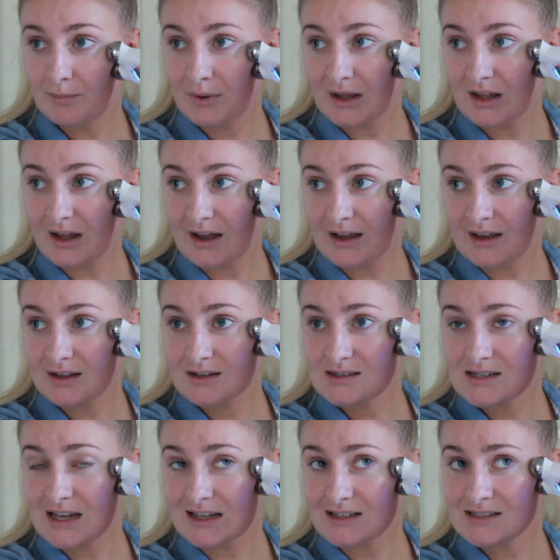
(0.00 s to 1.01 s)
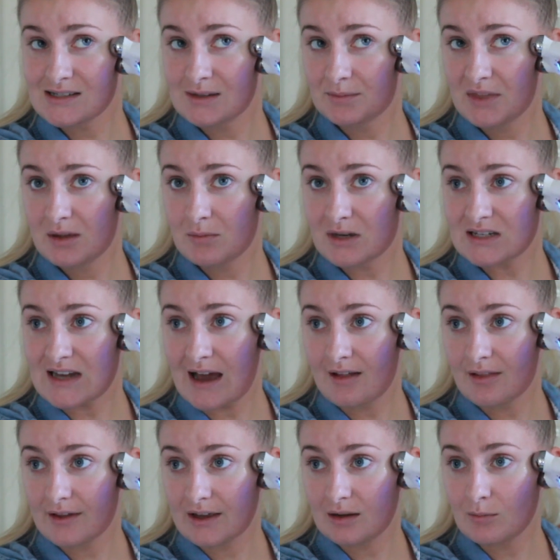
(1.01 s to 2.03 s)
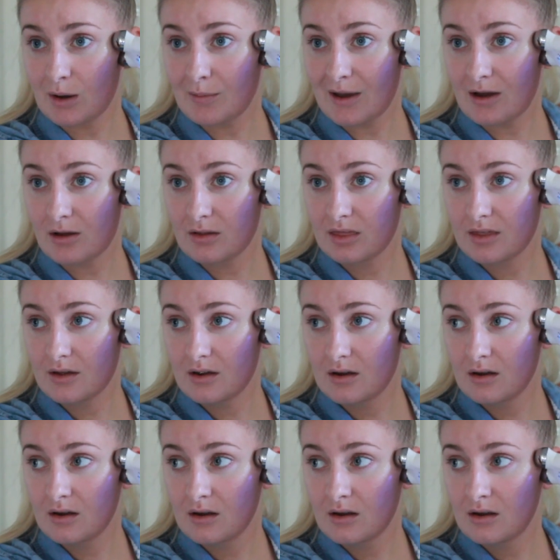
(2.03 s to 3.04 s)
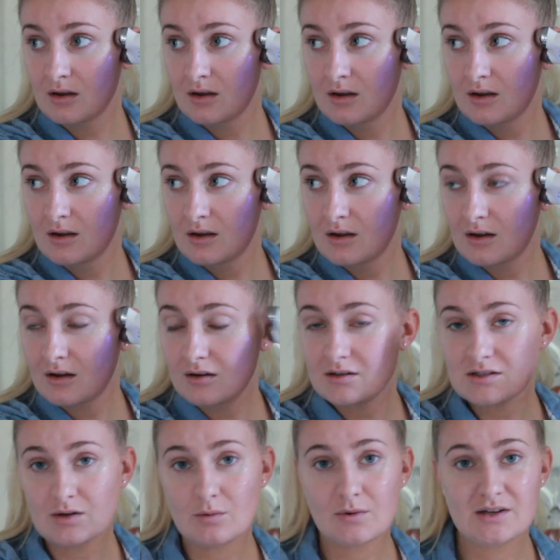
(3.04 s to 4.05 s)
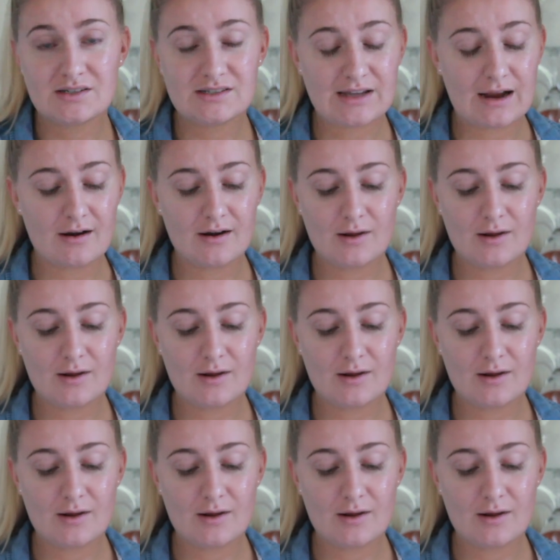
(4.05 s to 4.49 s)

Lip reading: but I taste something metallic in my mouth. Don't want to scare